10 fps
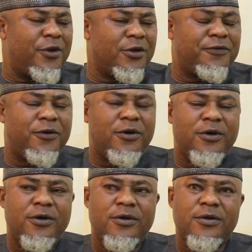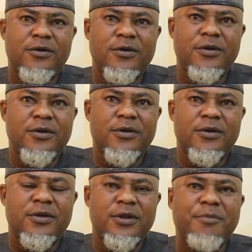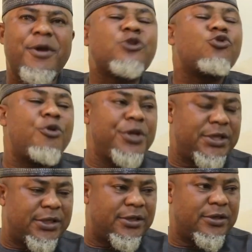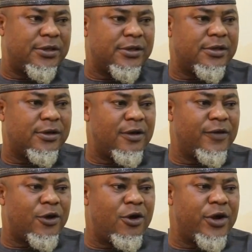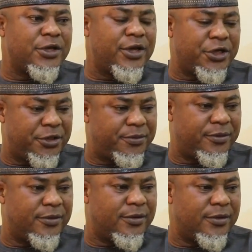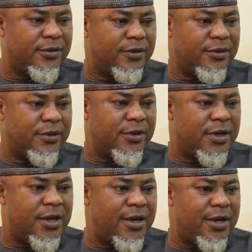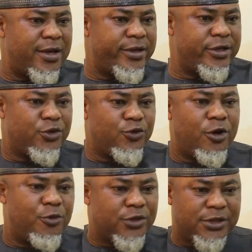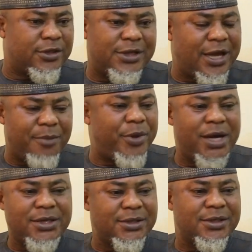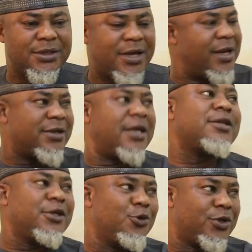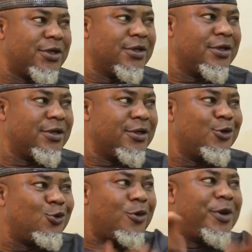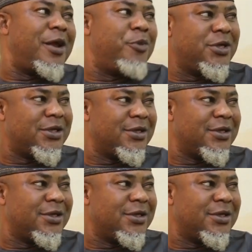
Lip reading: not for the majority of the Congress leadership, this is almost tear apart and NCTUC, the two umbrella body.